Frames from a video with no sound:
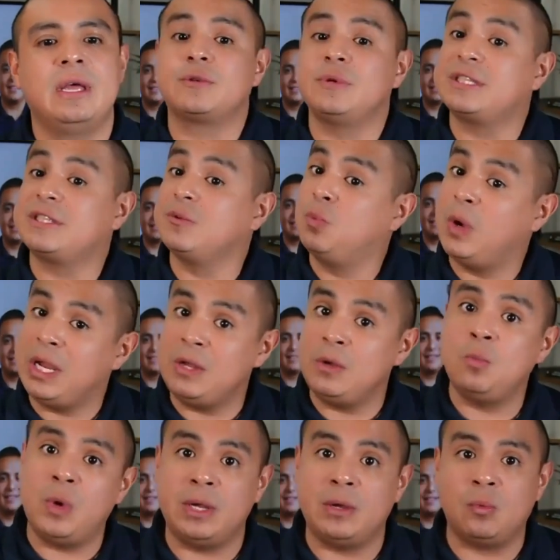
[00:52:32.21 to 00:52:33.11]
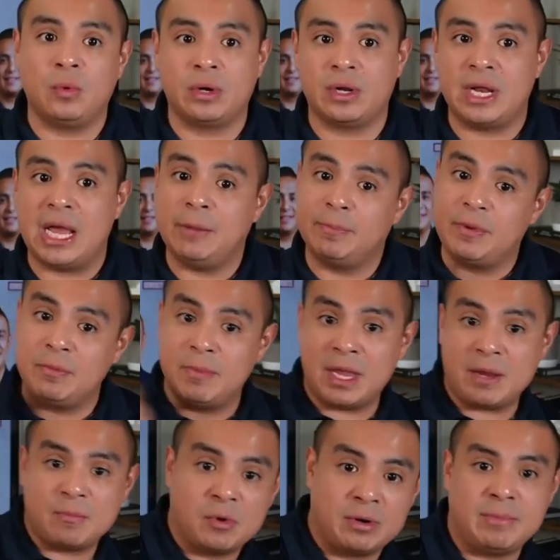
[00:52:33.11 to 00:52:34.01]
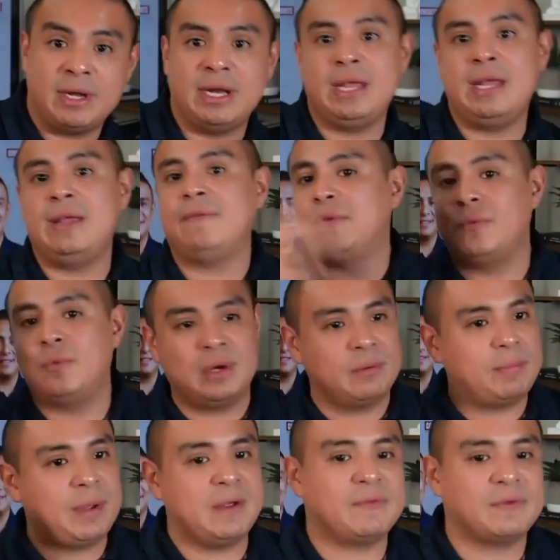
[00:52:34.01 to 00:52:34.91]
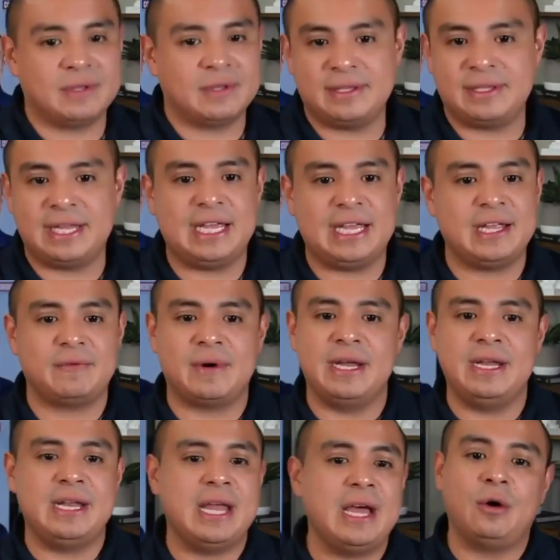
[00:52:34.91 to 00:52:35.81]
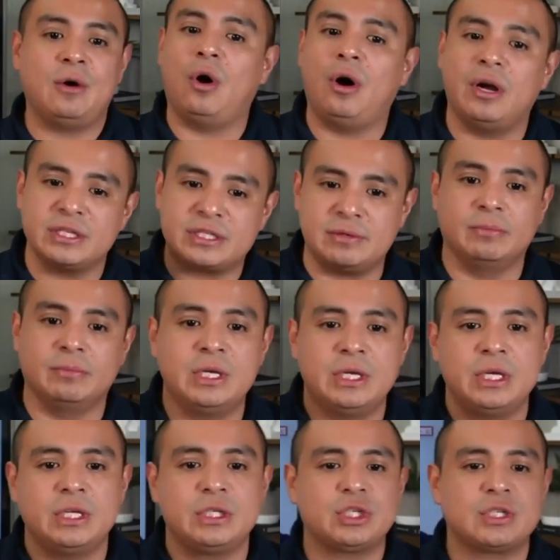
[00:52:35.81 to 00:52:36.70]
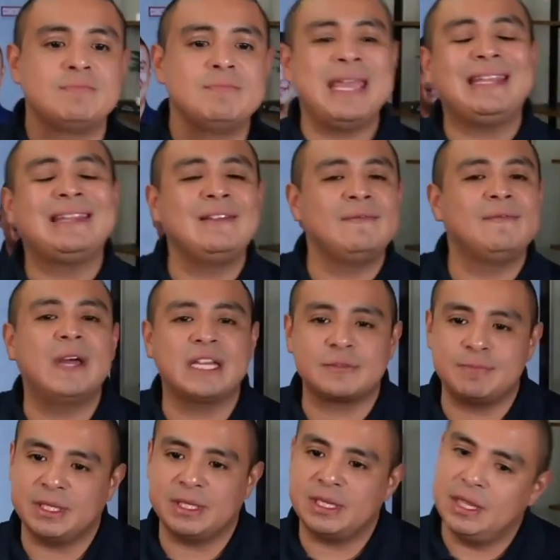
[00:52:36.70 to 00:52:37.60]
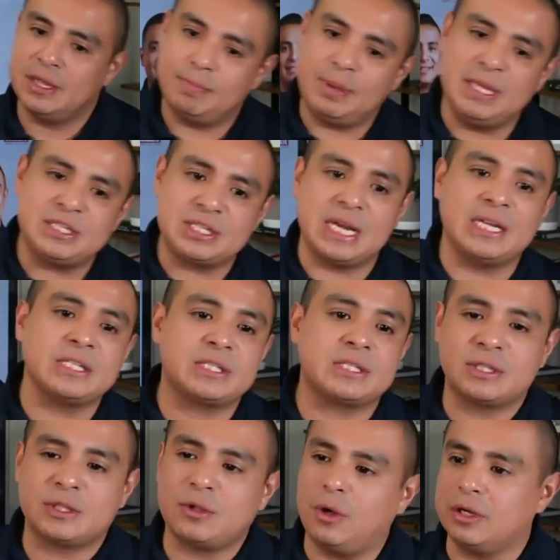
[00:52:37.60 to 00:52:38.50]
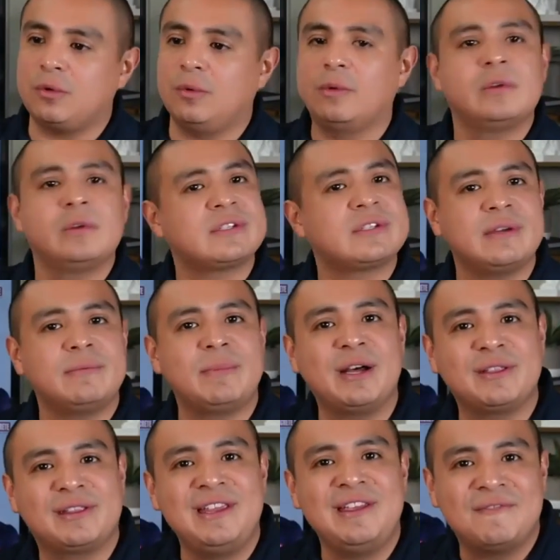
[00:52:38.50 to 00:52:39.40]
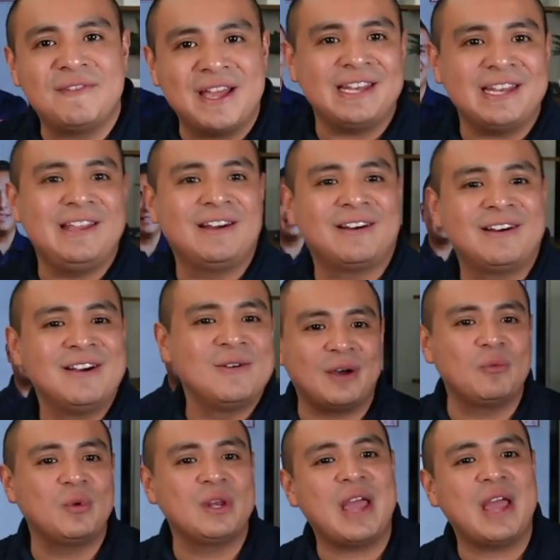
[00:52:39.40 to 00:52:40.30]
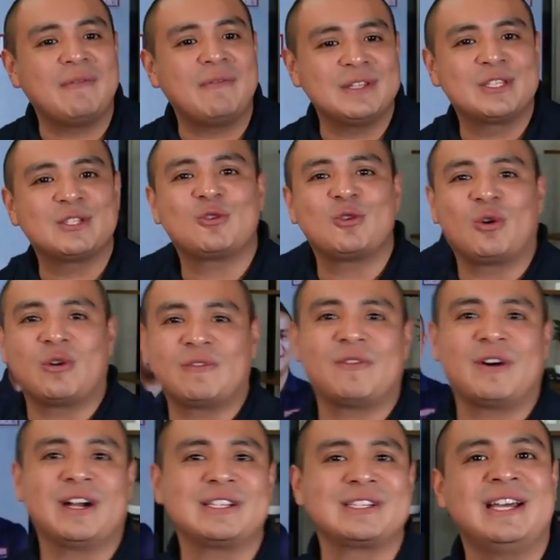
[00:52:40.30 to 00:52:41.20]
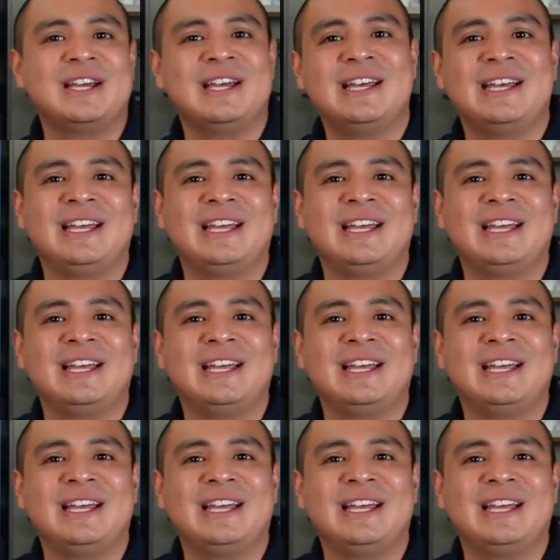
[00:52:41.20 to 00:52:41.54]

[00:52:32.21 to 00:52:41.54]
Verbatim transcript: So it's a win-win. We're going to help you make more money. If you want to pay for the ticket right now, awesome. Just make the investment. Pete Johnson, talk to us about the event here. Uh, what do you have in store for us?